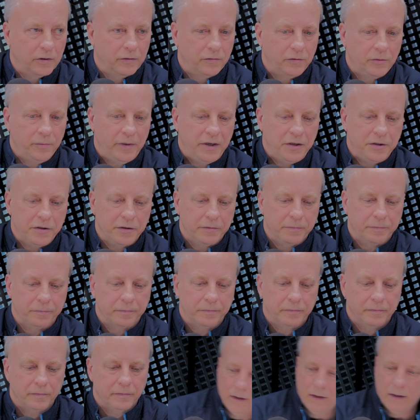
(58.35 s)
information.
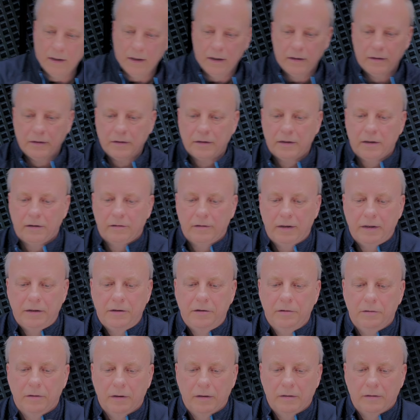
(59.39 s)
And let's get right
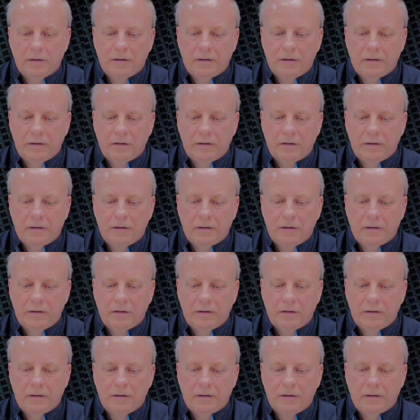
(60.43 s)
to it.